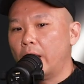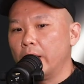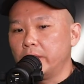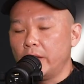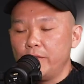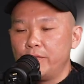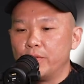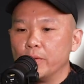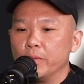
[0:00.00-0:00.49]
I
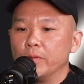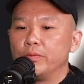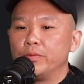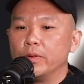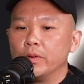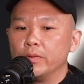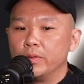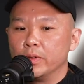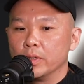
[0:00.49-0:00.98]
think
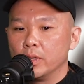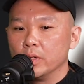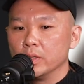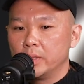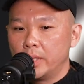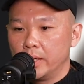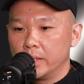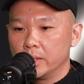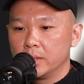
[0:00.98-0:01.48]
for
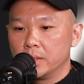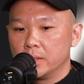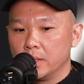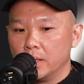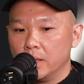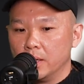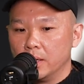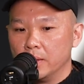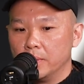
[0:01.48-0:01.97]
context,
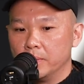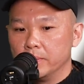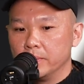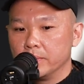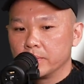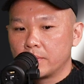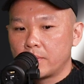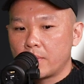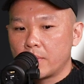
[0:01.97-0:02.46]

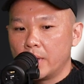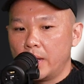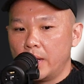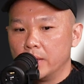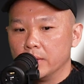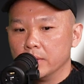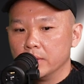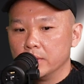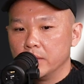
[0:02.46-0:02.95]

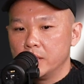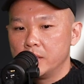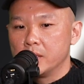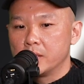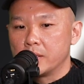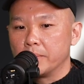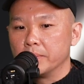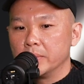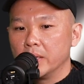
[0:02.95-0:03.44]
and this
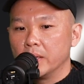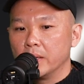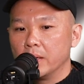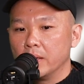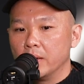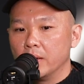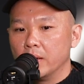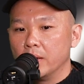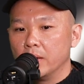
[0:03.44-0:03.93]
is
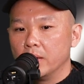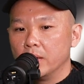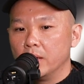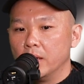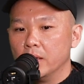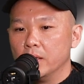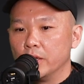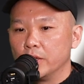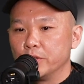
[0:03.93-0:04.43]
something
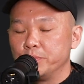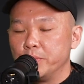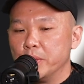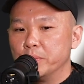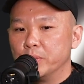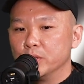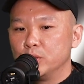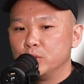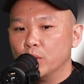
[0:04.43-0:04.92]
a lot of
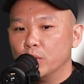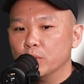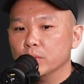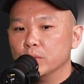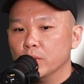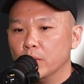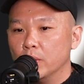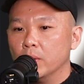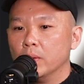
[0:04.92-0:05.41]
people don't
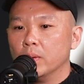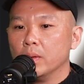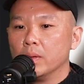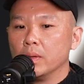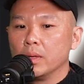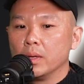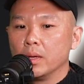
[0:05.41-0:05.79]
know,